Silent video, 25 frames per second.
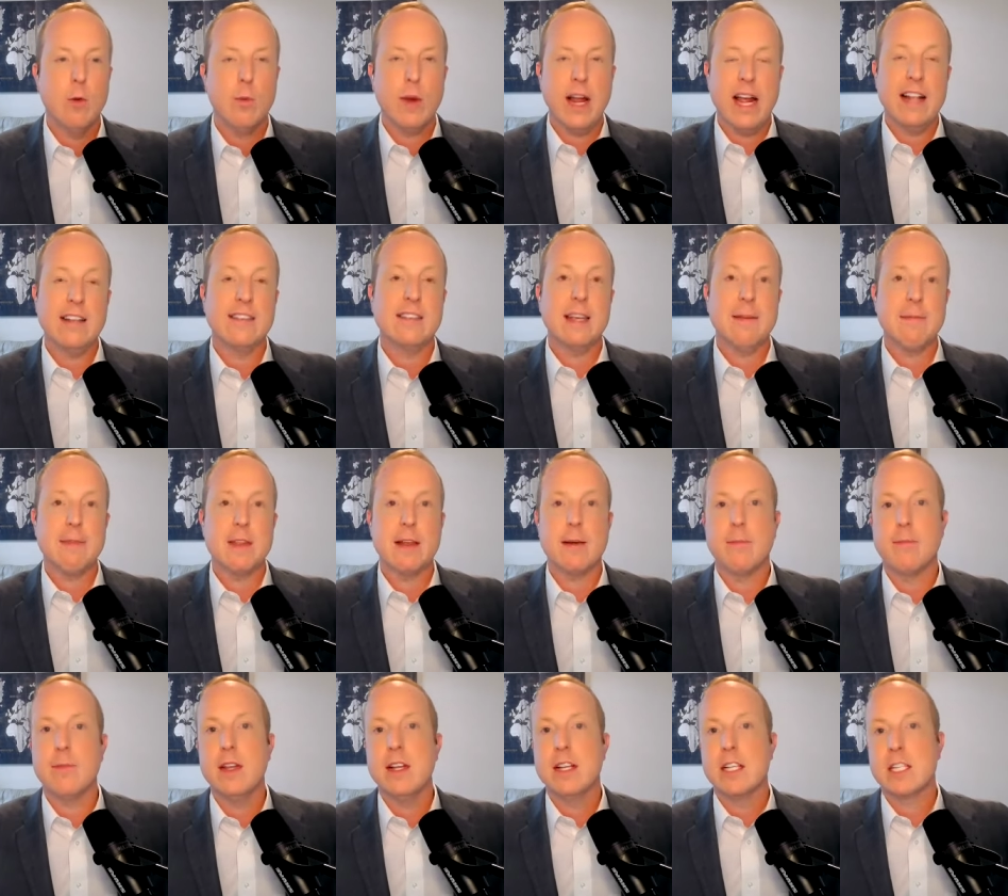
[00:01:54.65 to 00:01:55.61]
We had seen
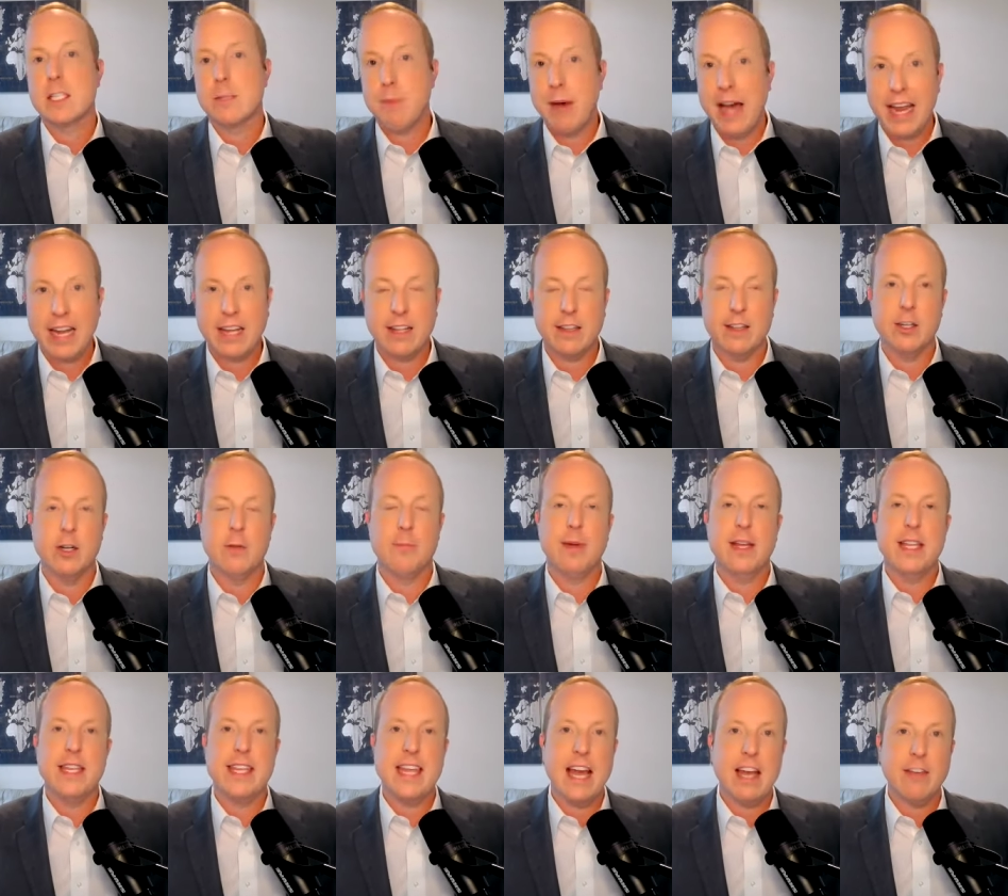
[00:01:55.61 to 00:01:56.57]
them spike a little
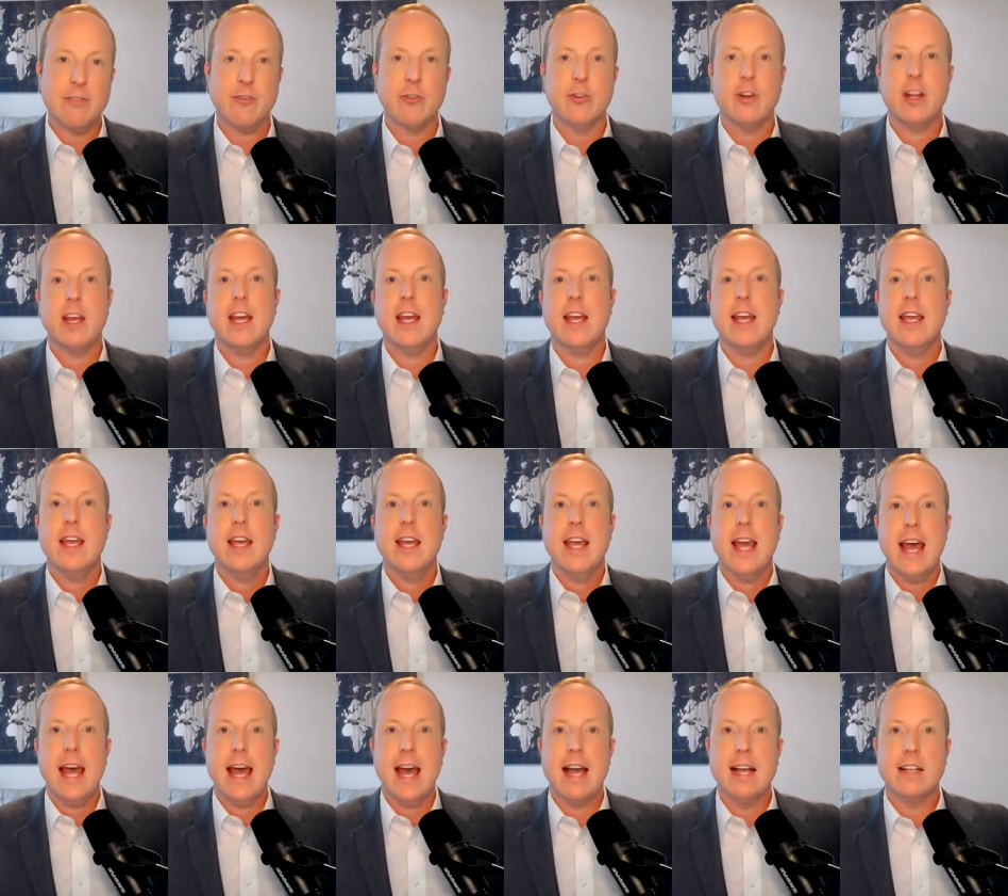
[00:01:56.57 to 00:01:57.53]
bit yesterday
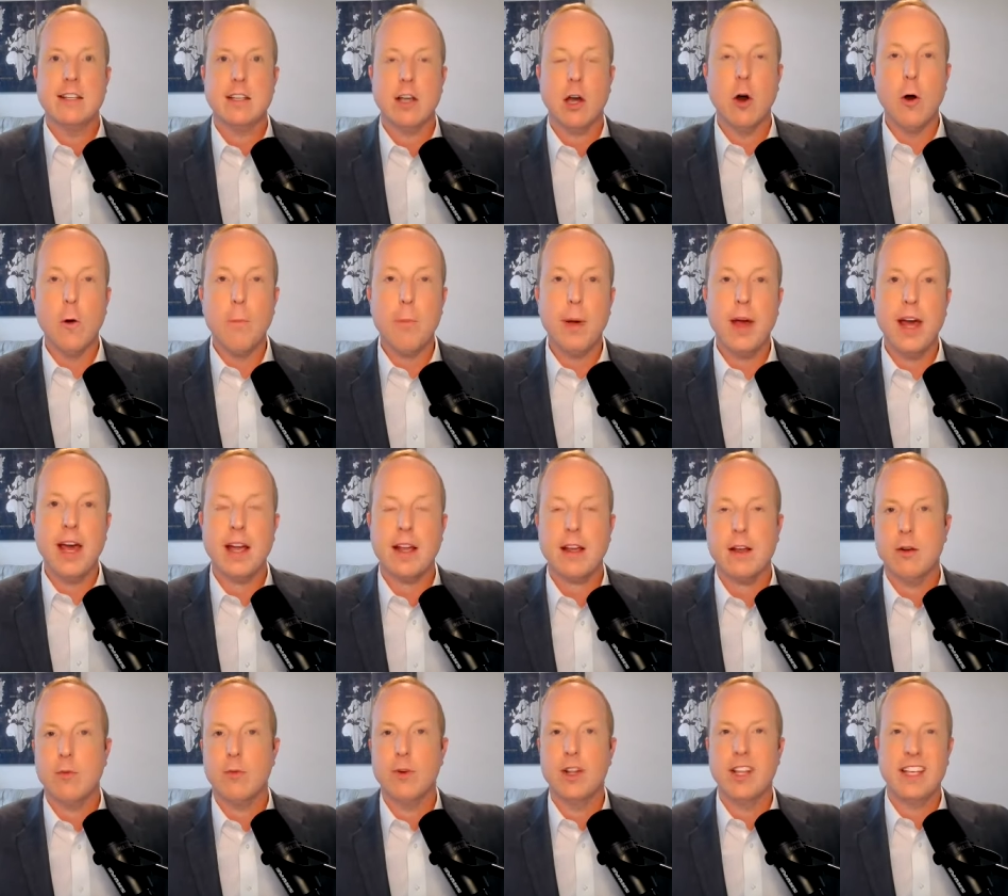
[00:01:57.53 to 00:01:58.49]
as
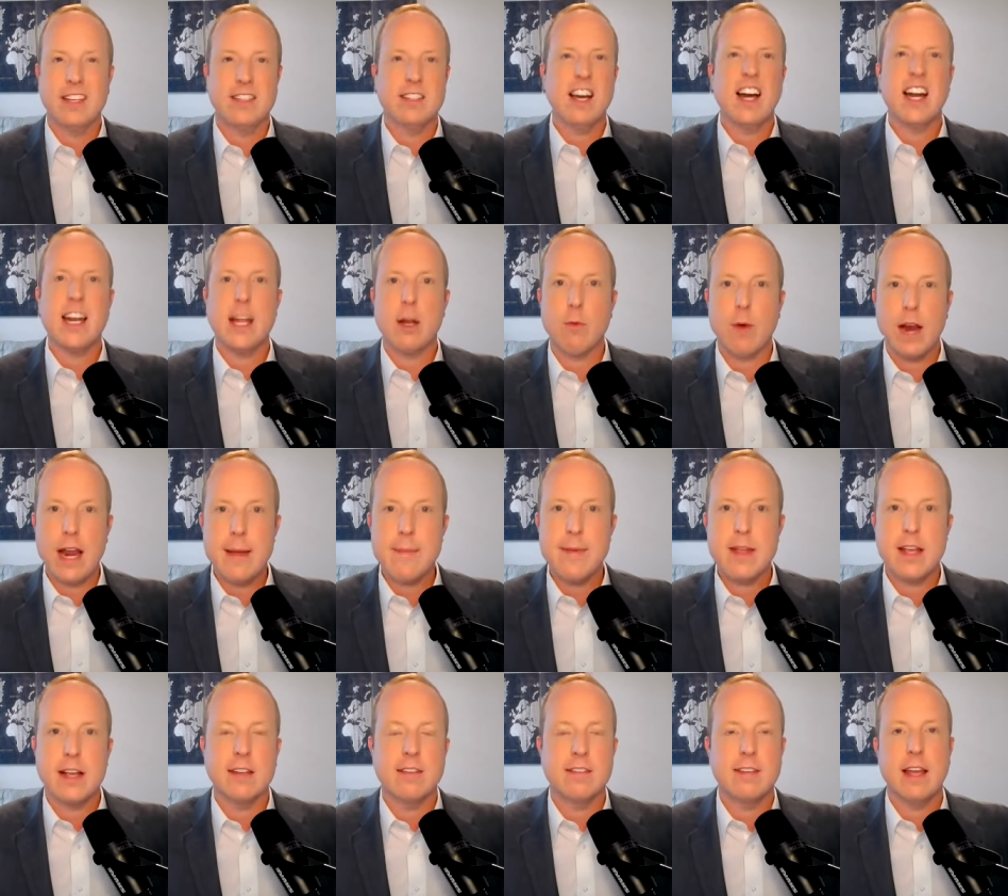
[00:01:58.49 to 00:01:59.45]
OPEC, or really Saudi
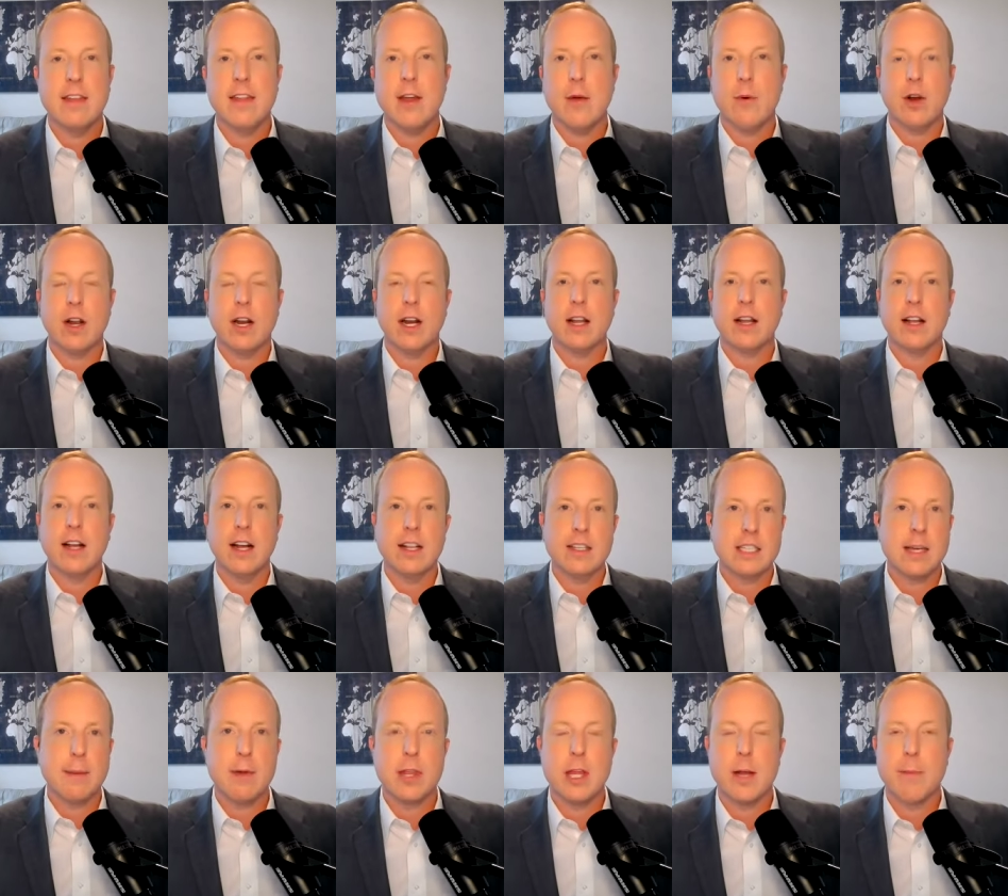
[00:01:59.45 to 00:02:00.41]
Arabia, said they were going to cut
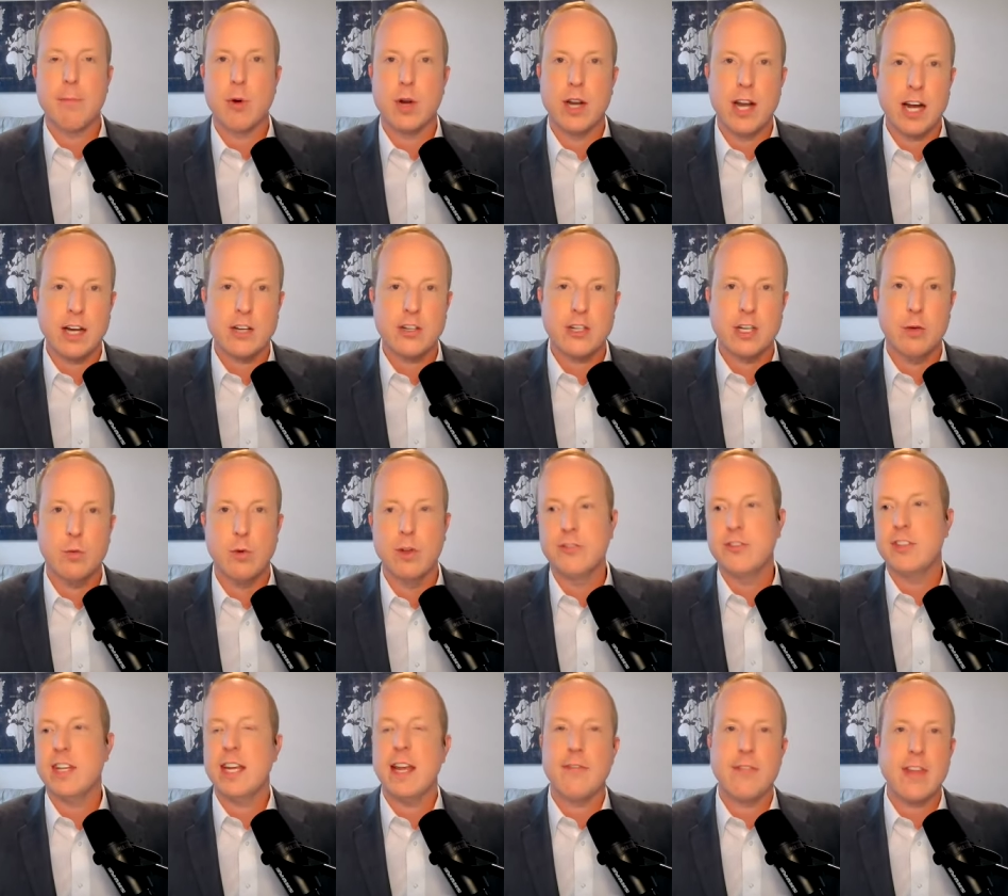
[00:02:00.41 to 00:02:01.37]
some of their production. We'll
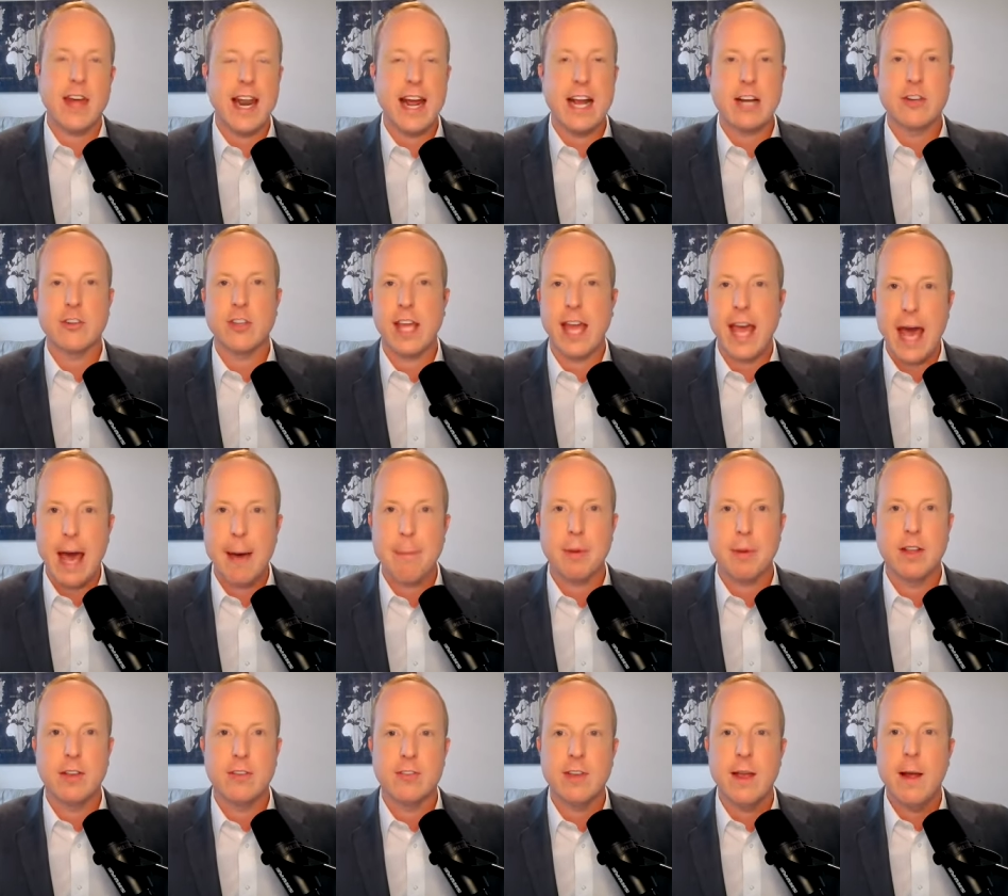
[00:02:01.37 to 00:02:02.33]
see if that actually
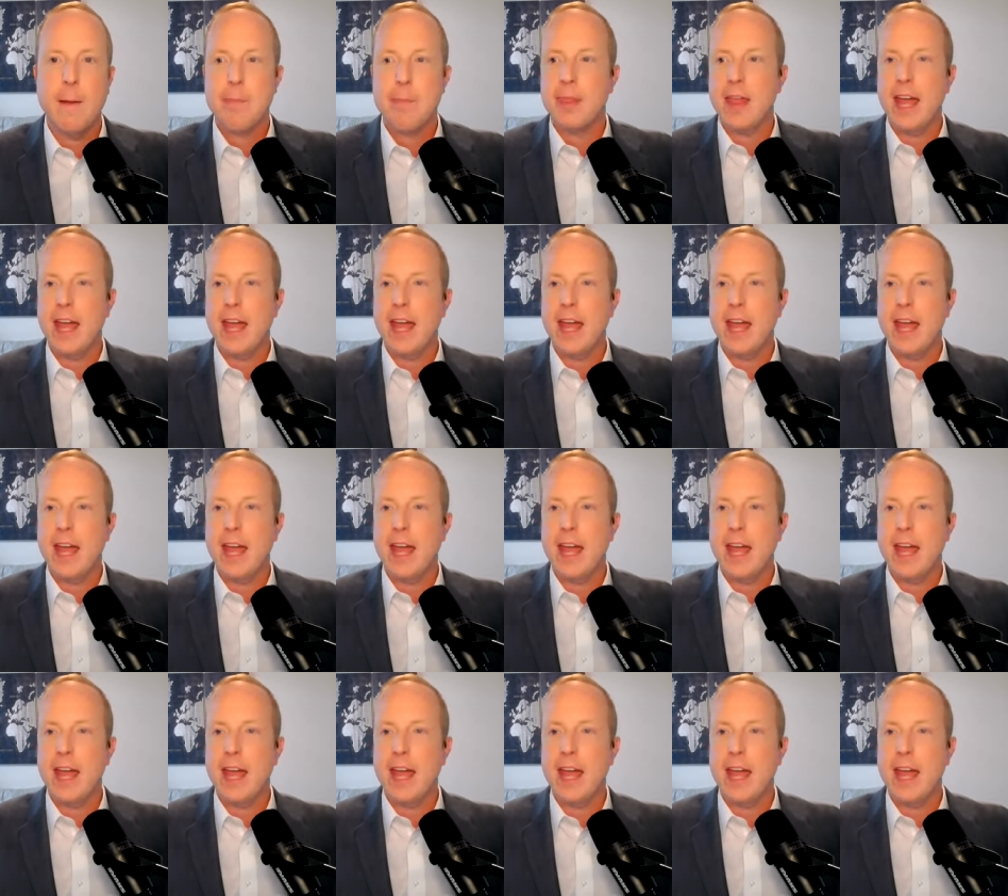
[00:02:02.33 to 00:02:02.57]
happens.